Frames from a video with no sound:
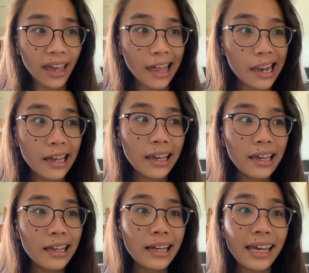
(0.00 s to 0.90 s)
at
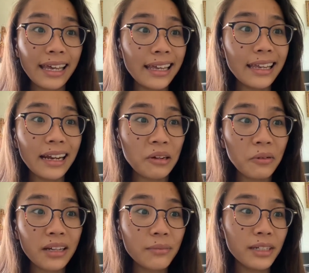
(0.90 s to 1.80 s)
and I don't
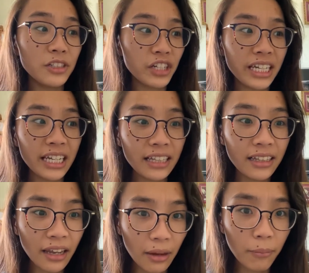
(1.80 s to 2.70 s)
want to be drinking
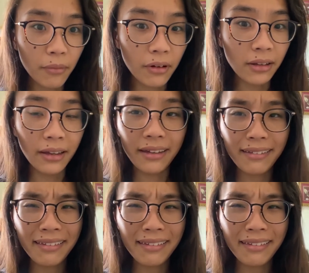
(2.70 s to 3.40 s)
tape or like